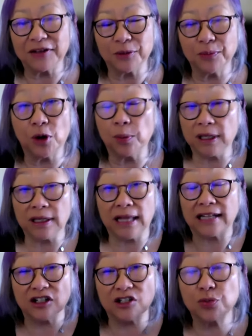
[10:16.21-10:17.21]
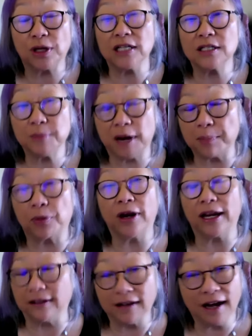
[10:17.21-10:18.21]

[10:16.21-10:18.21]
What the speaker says: at the moment. That just went into my brain